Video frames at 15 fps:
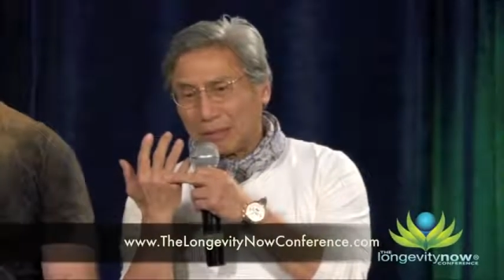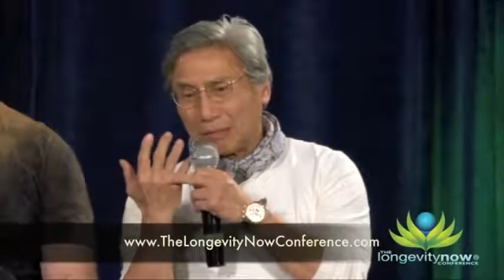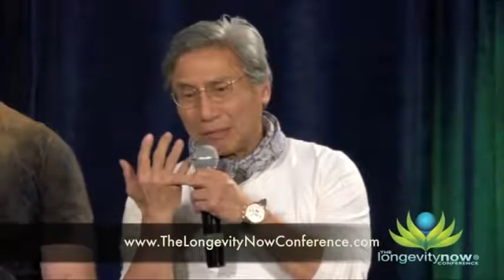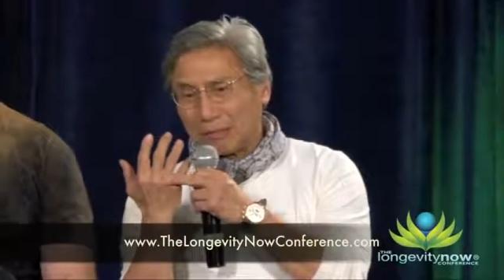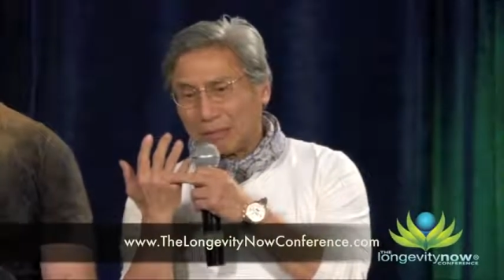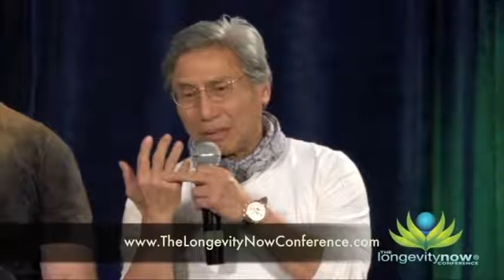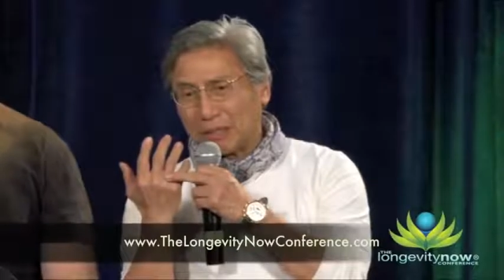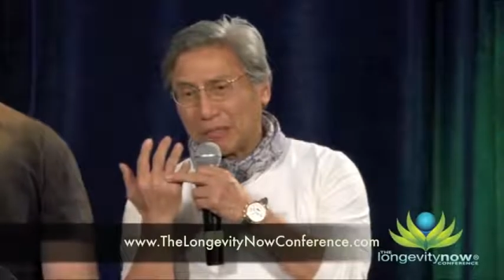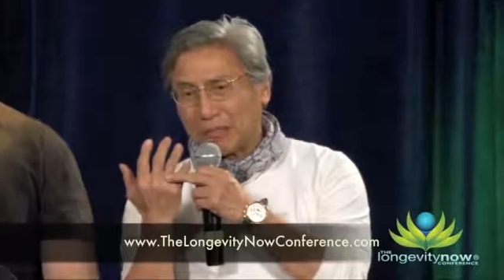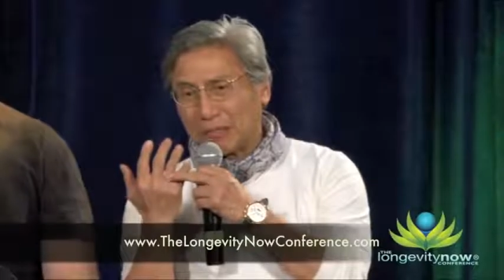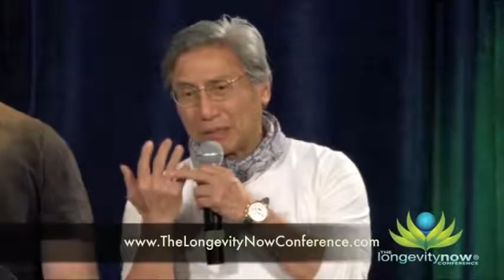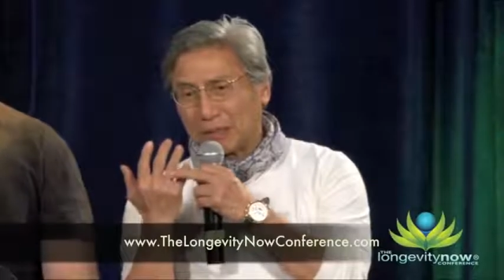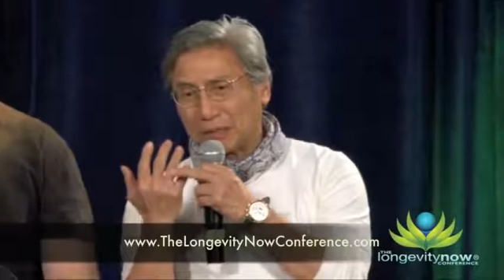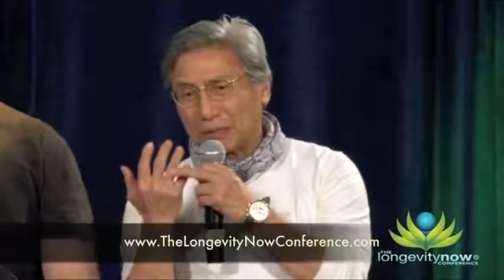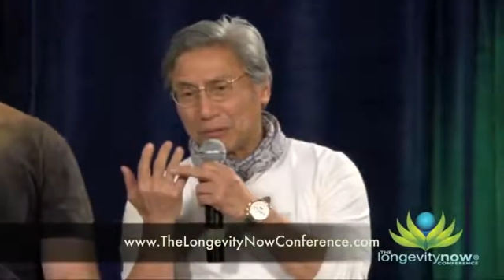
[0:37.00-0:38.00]
ring
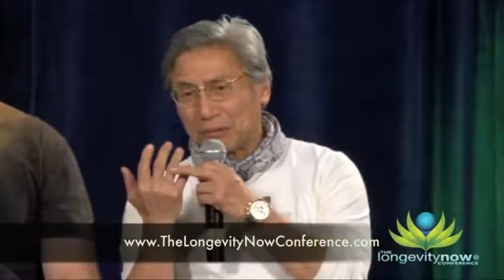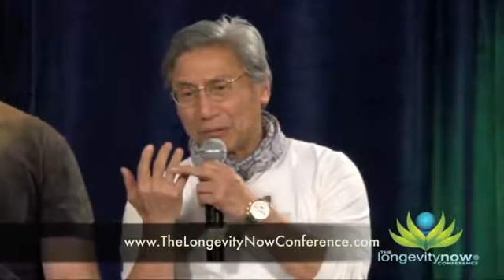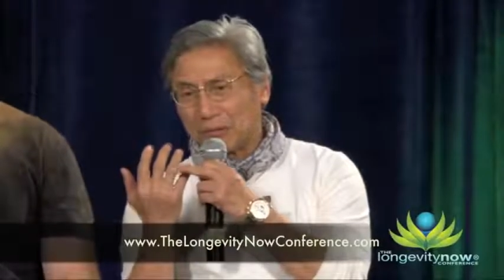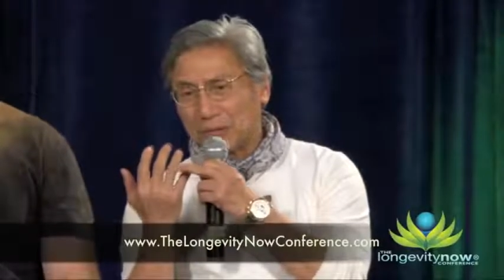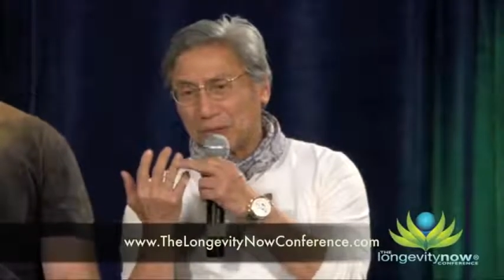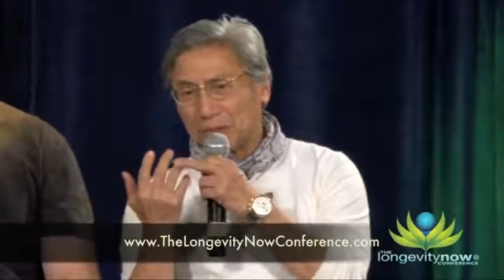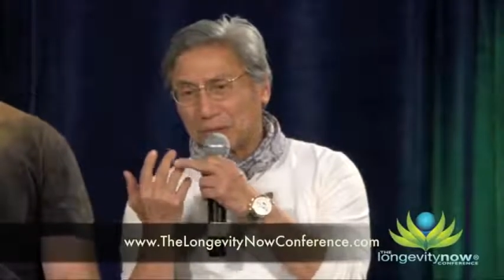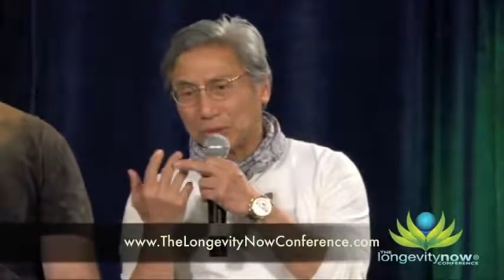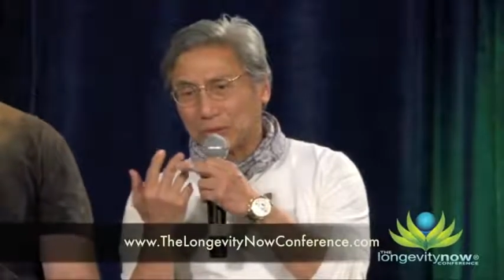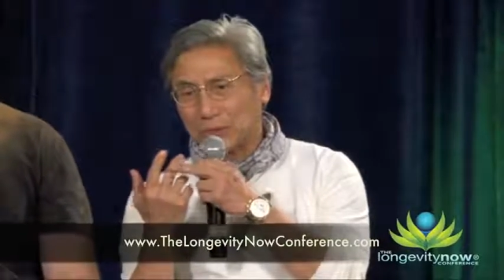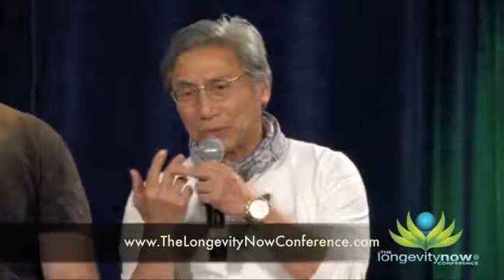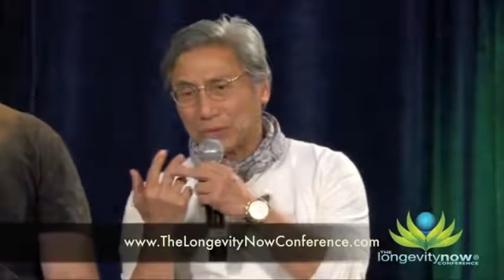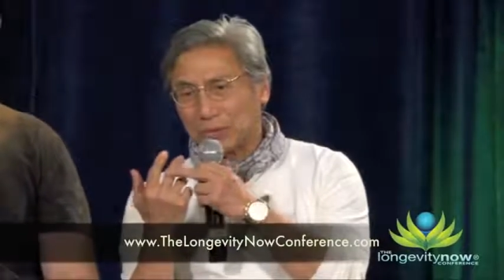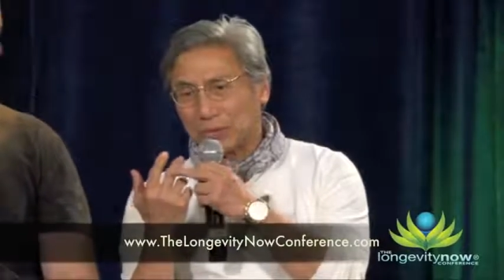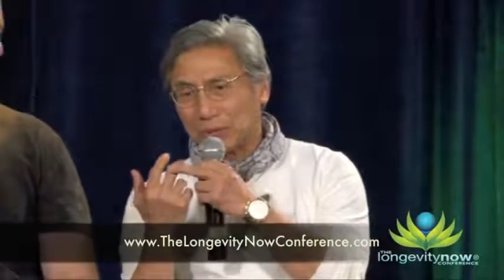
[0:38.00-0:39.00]
finger ratio to
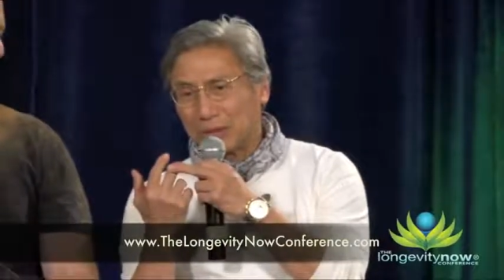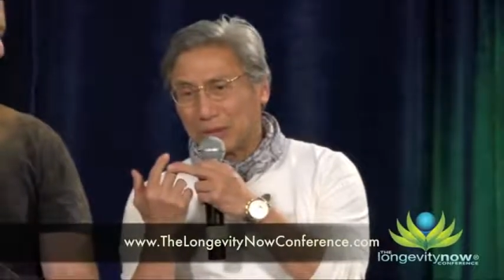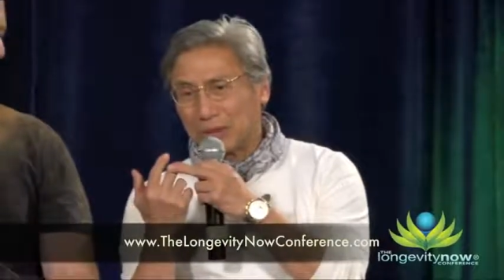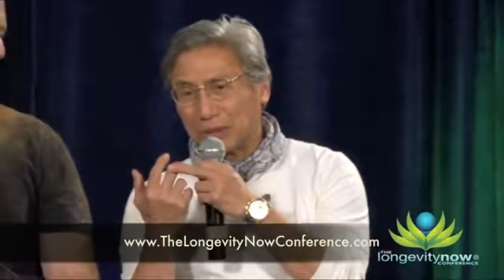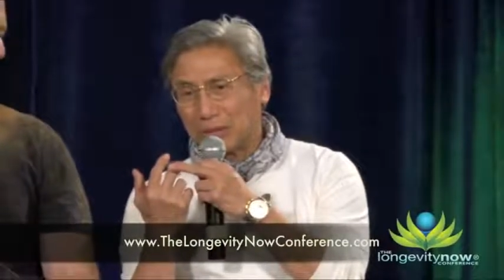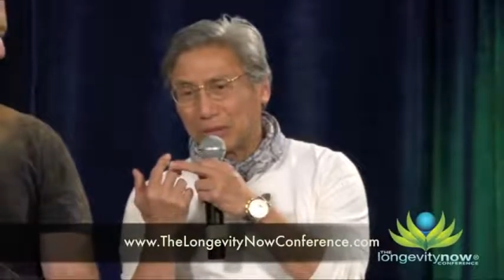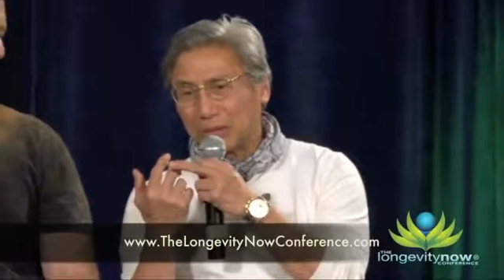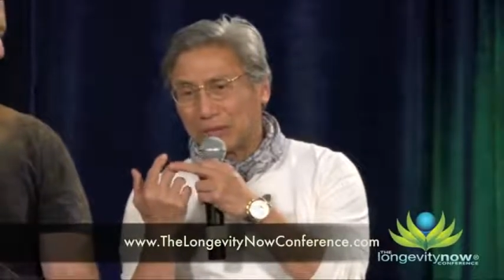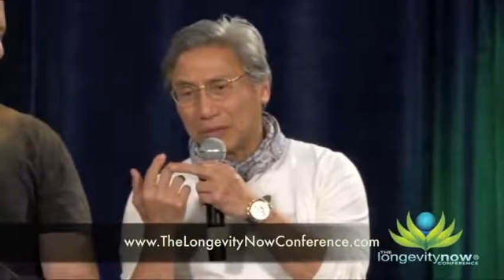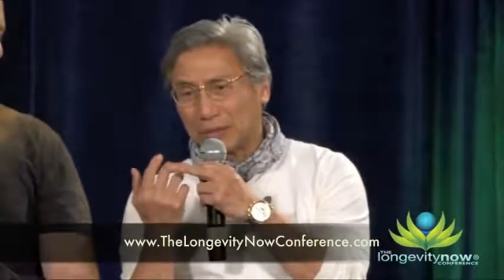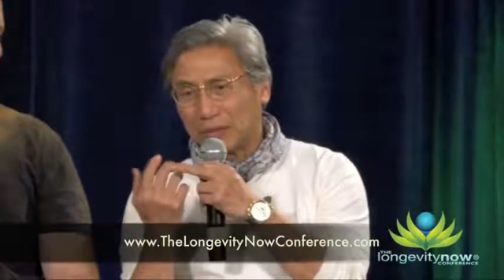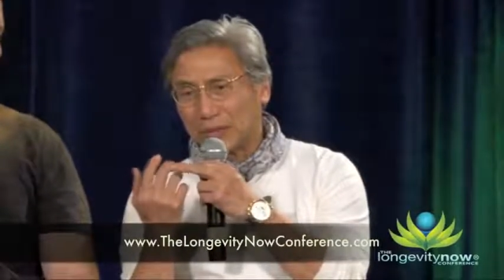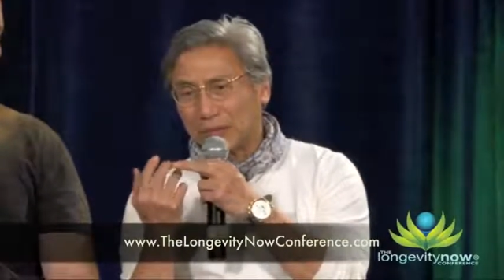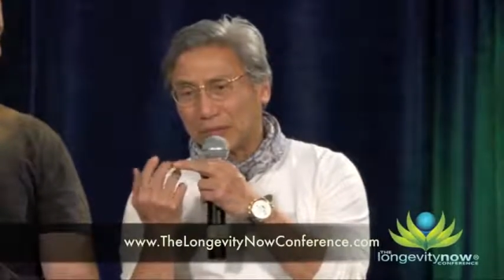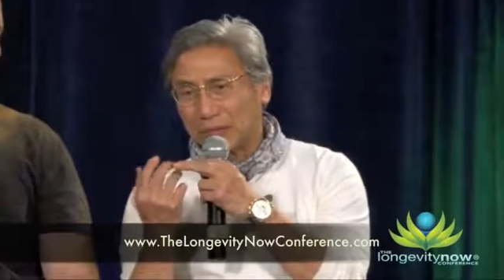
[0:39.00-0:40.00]
your index
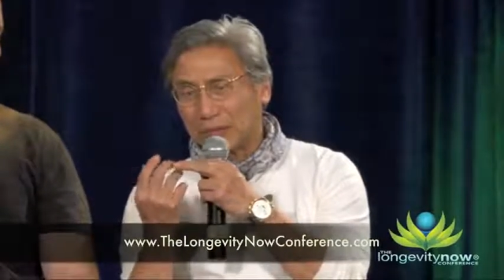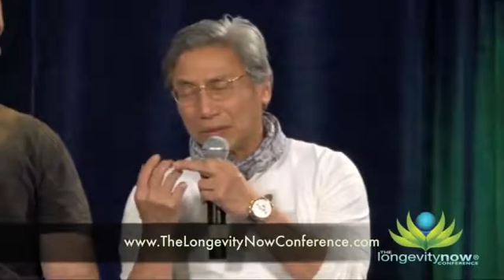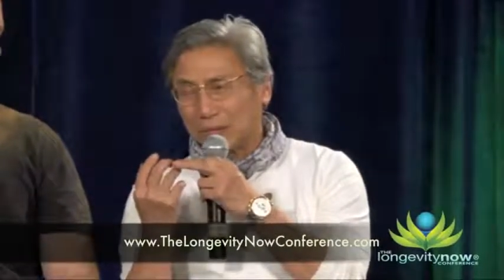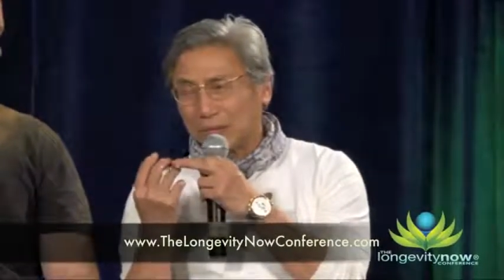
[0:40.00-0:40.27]
finger